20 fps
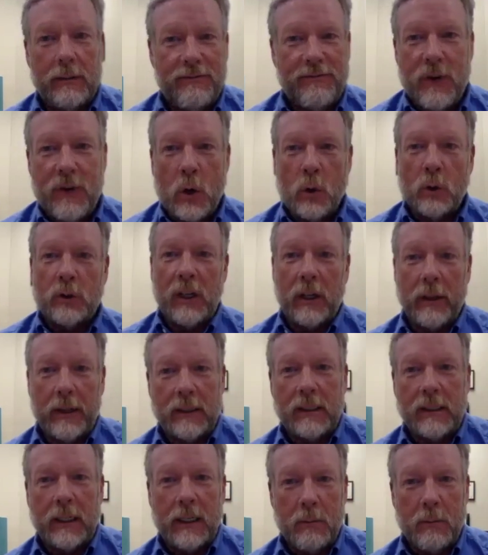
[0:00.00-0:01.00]
folks on the
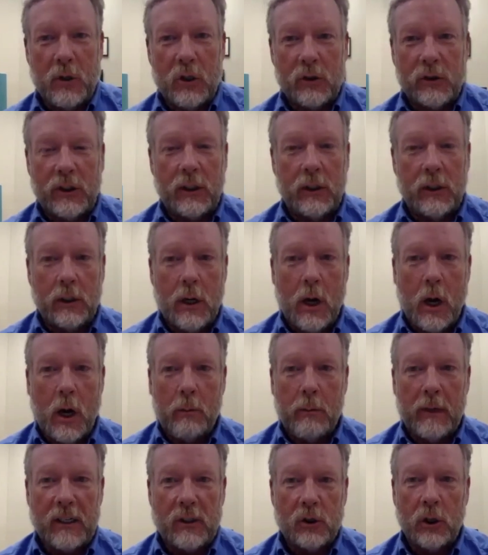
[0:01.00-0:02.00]
team used to call me
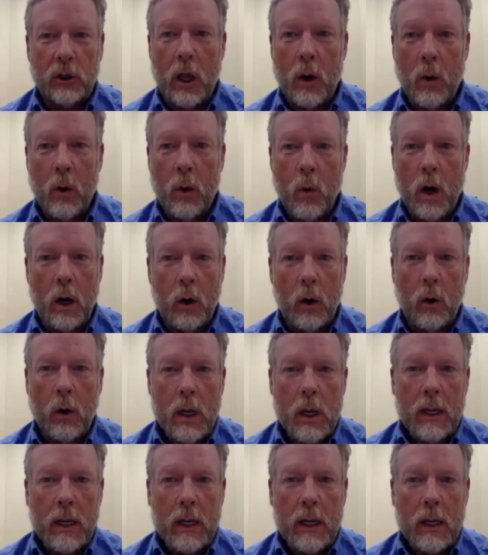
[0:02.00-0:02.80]
Slow Woe,